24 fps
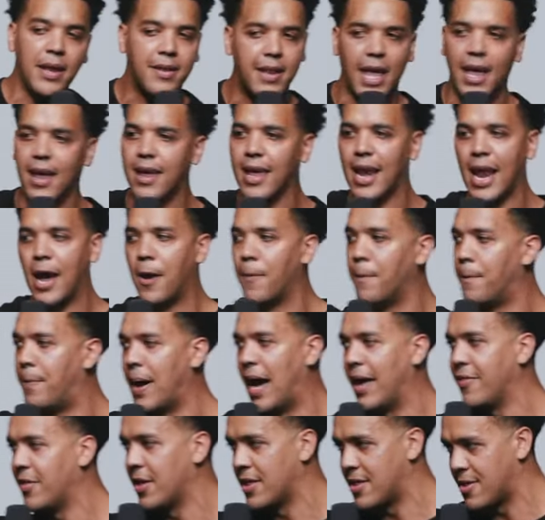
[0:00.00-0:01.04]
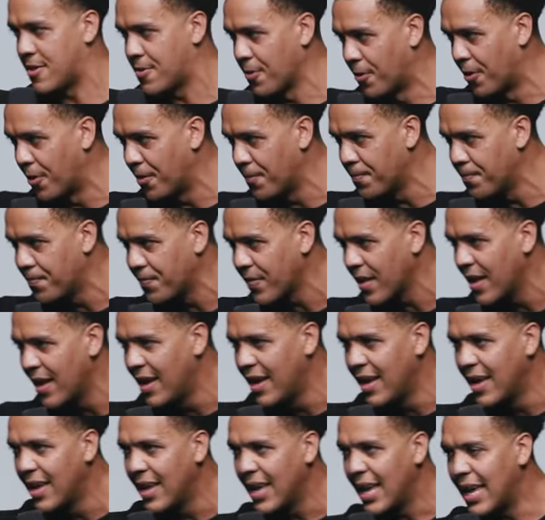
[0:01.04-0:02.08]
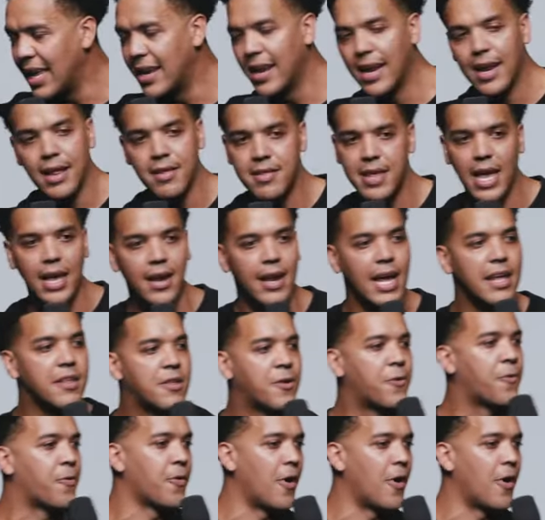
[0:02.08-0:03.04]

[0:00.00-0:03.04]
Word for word: be taken out by the storm. He didn't say, let's